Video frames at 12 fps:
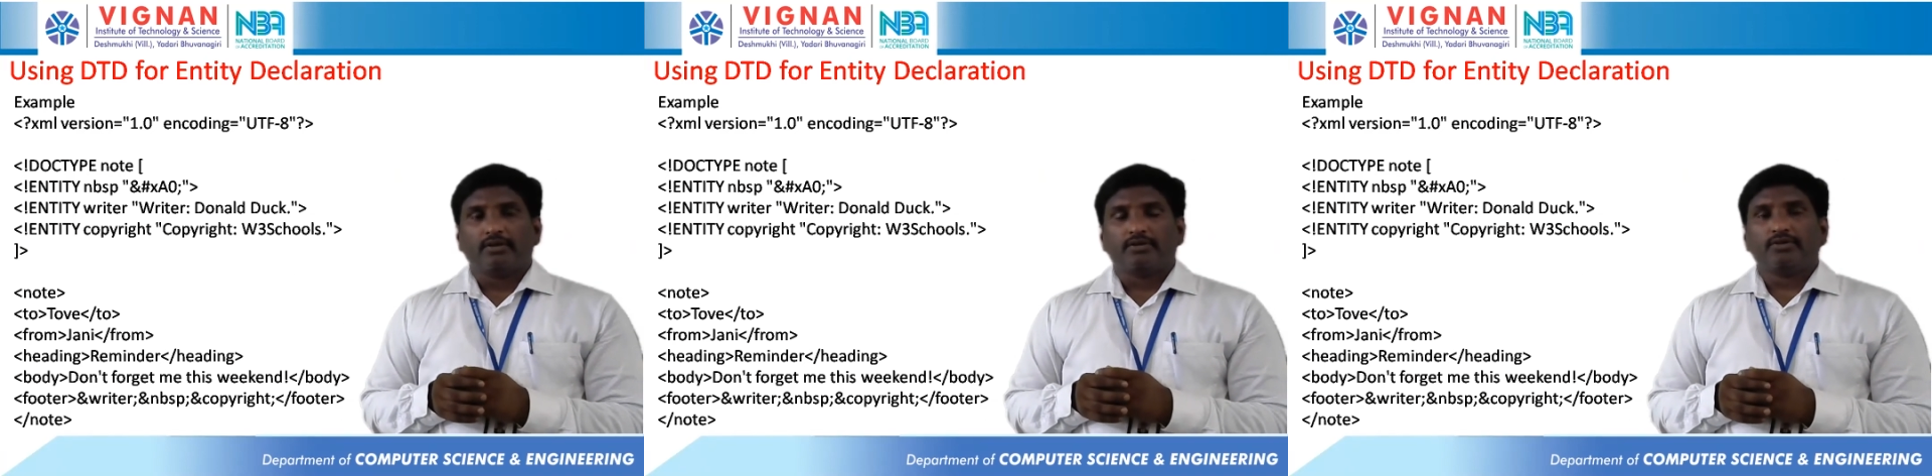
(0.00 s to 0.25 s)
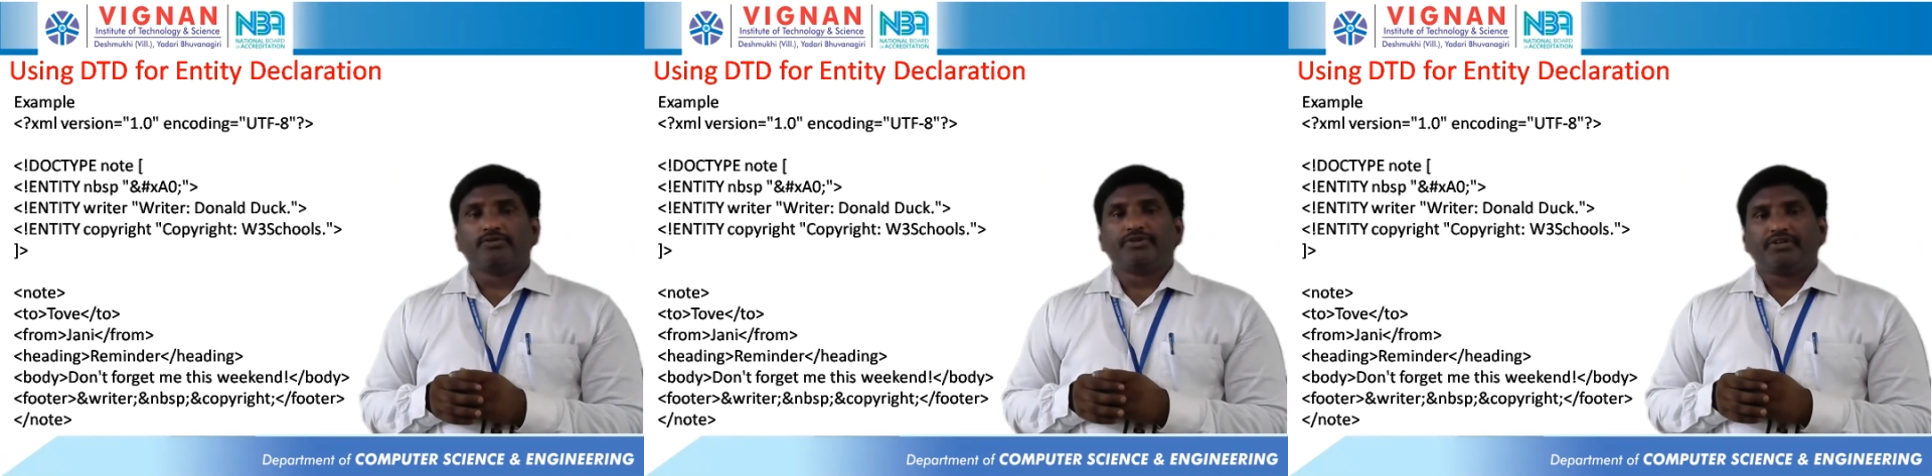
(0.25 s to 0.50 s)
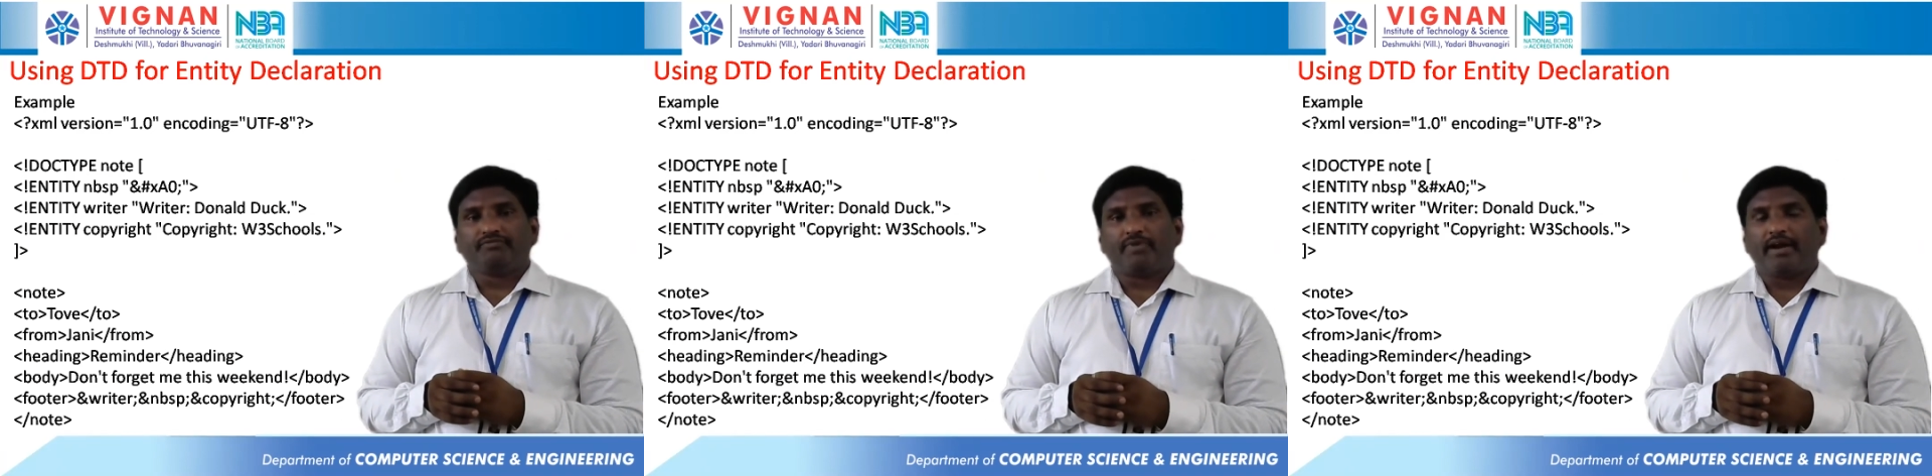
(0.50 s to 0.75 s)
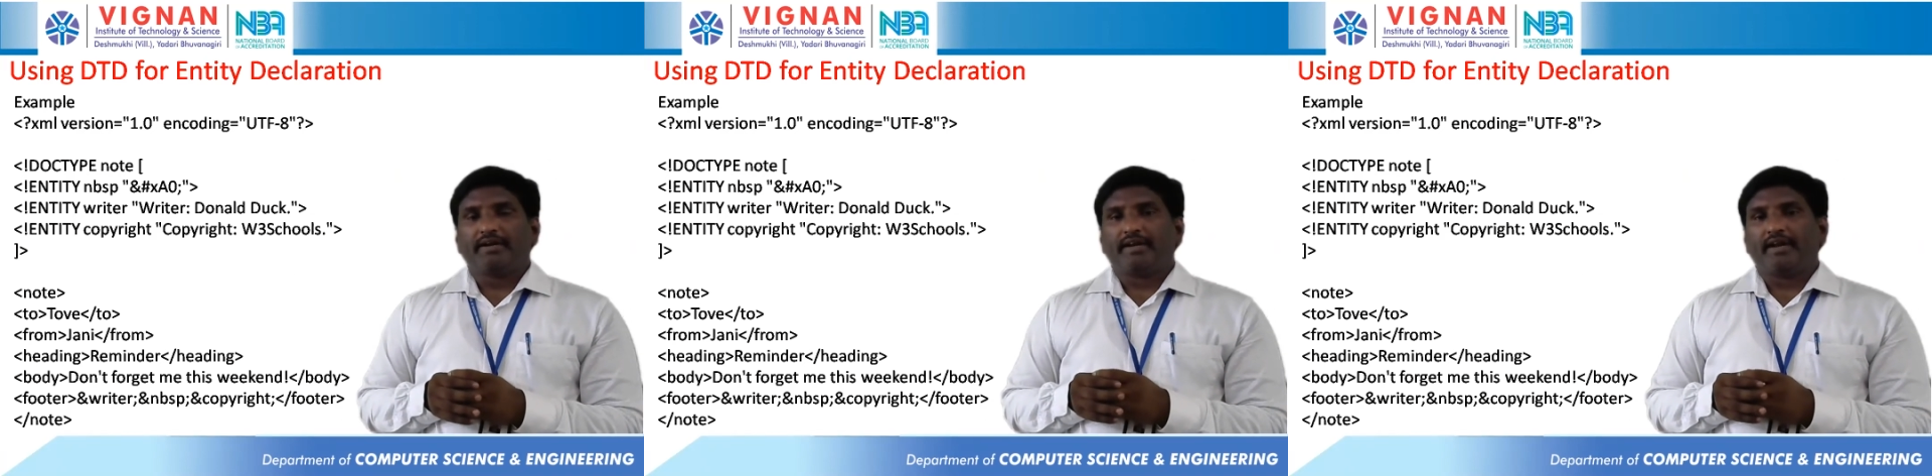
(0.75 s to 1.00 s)
user
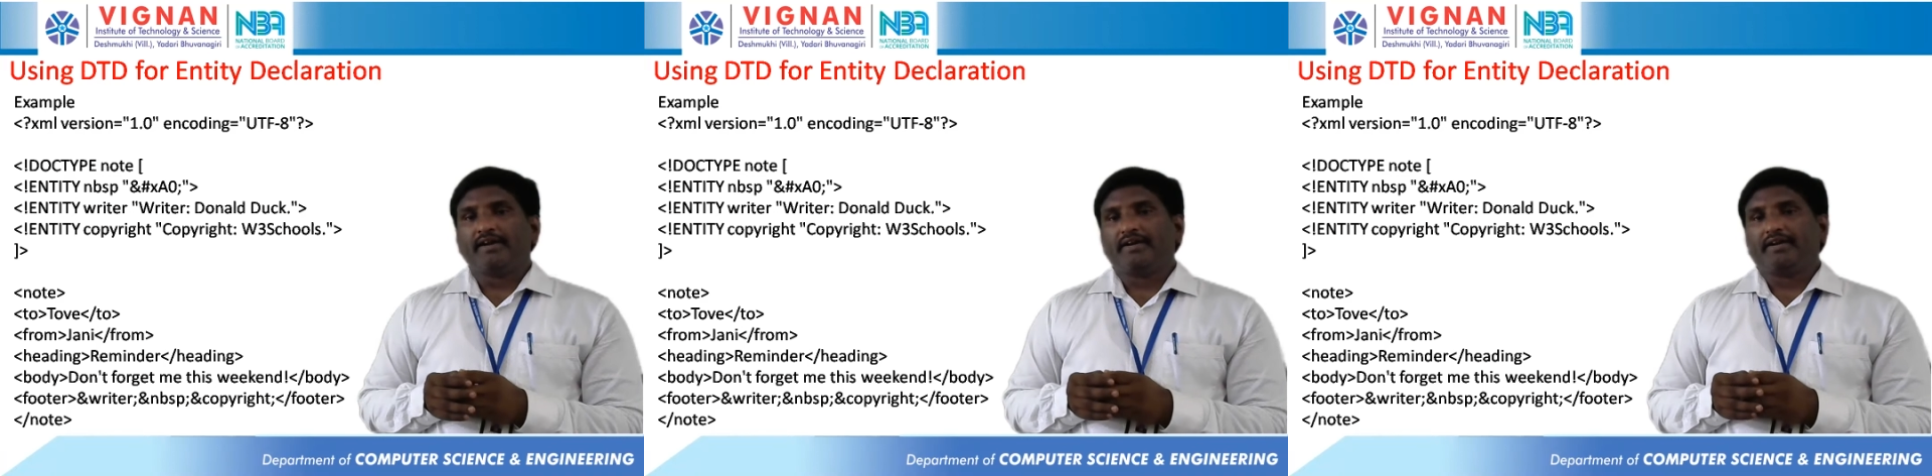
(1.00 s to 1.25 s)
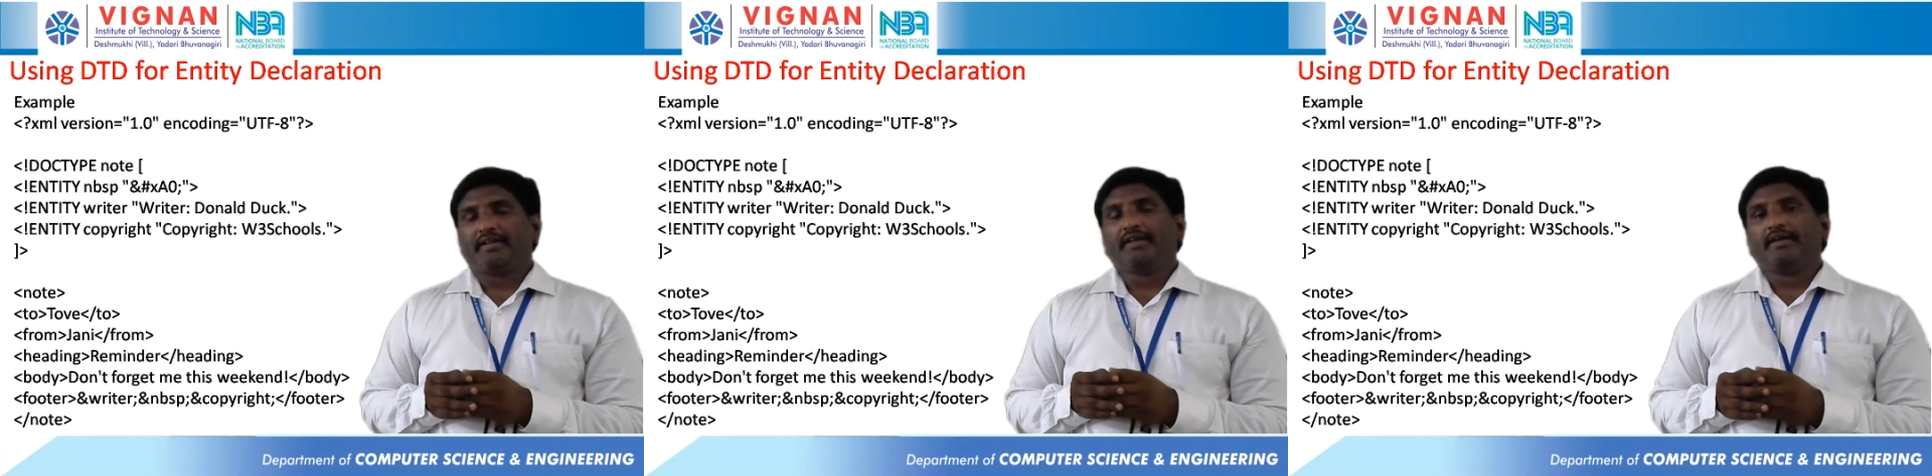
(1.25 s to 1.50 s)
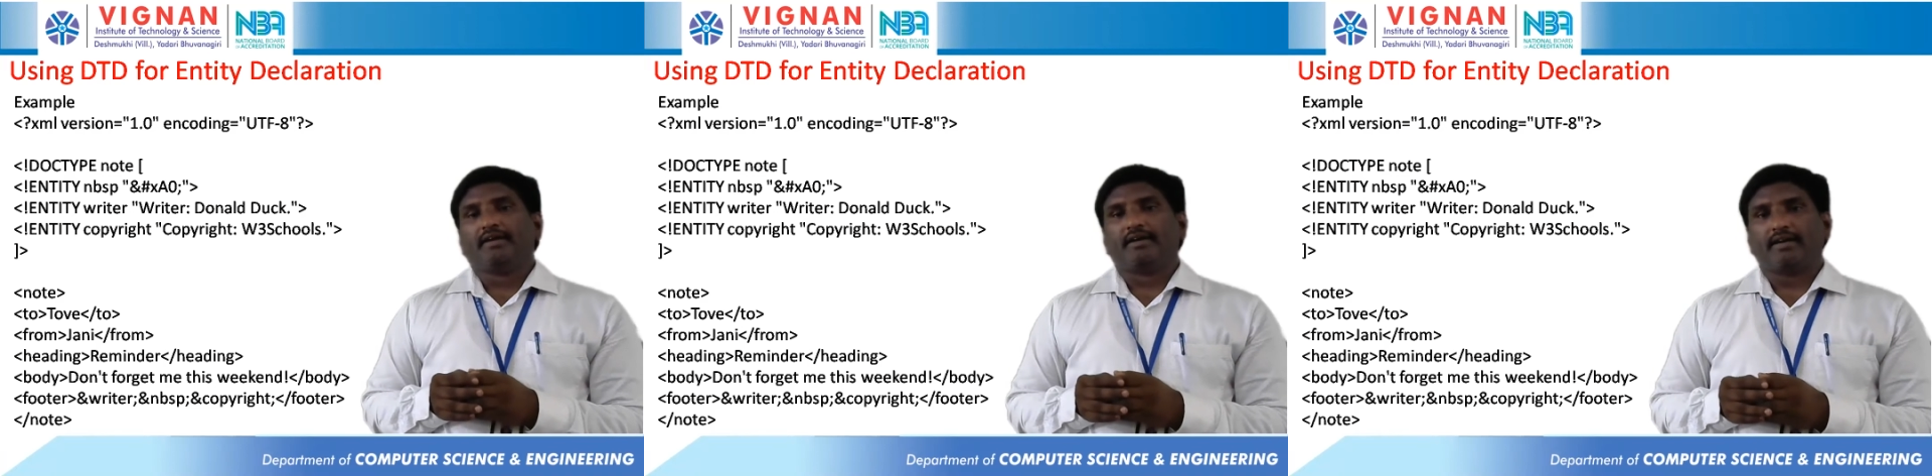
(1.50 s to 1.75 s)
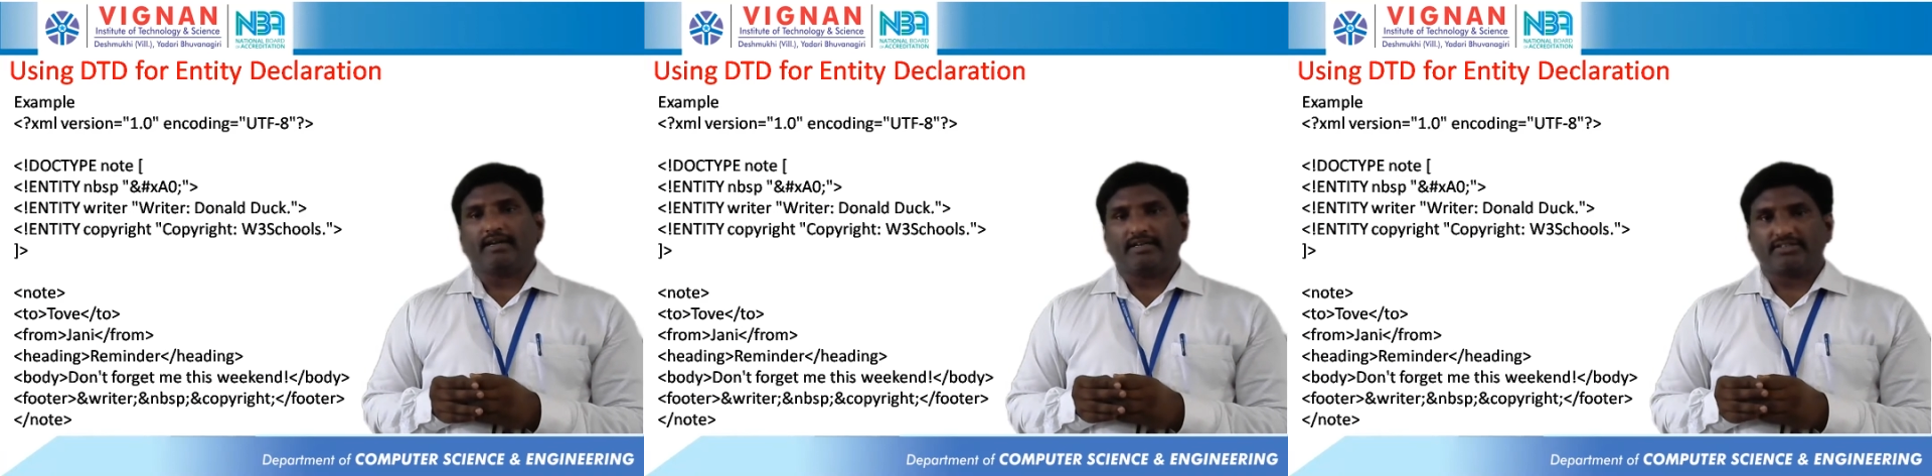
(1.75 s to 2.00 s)
defined entity
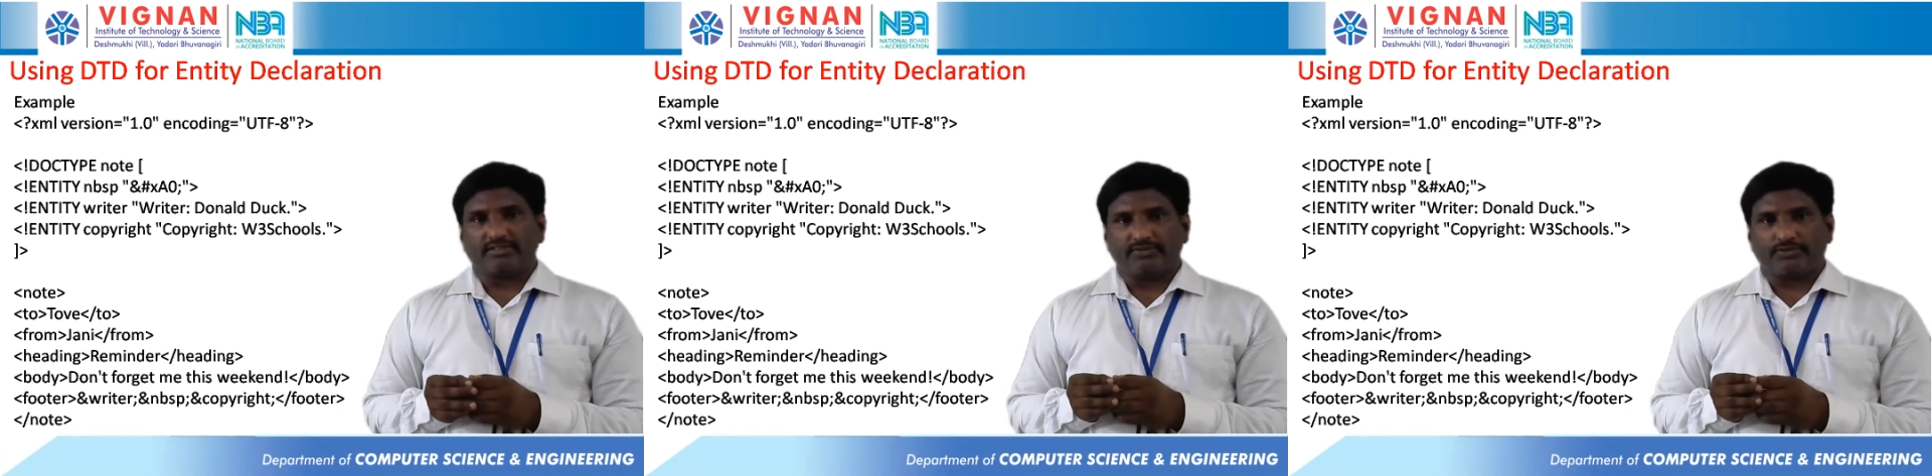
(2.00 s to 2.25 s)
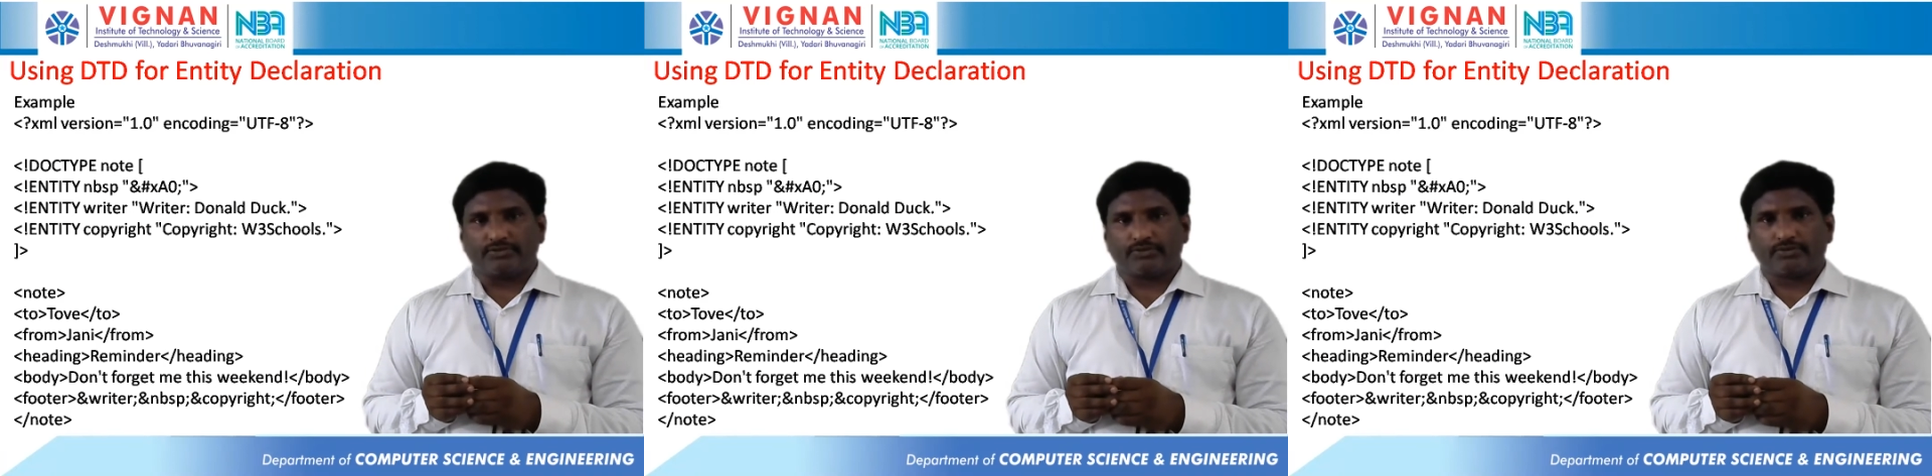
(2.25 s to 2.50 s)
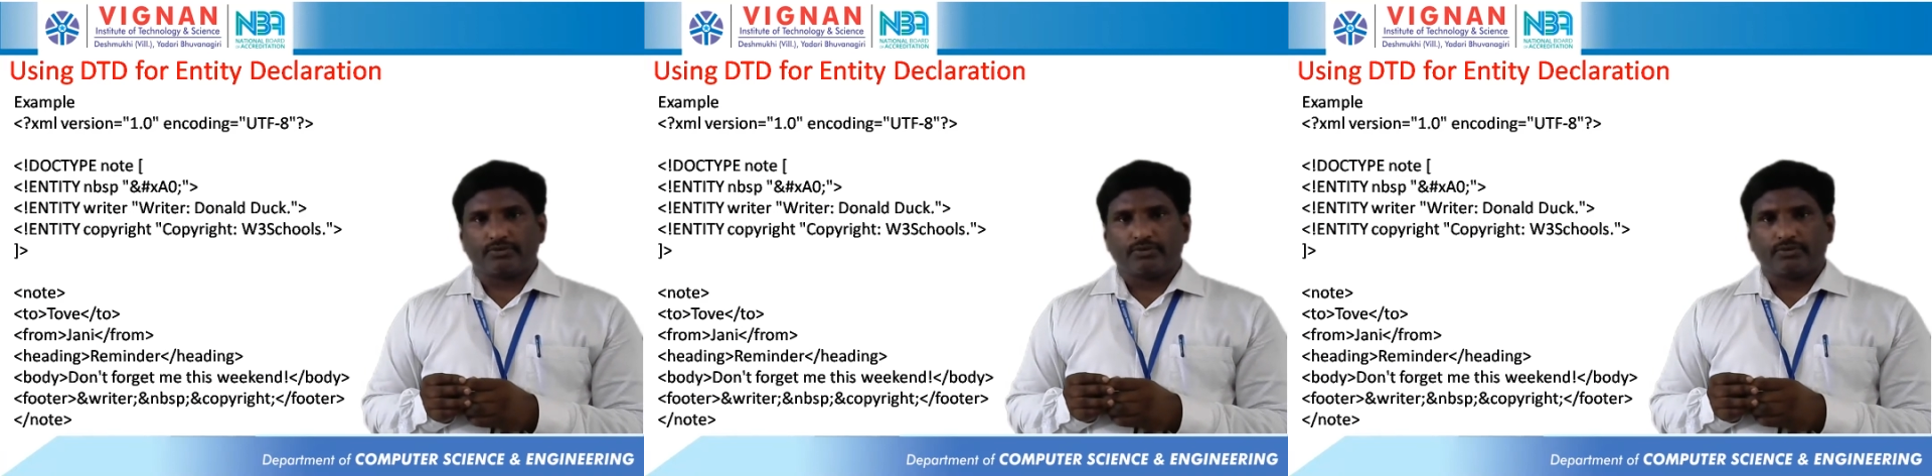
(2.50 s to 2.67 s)
relations.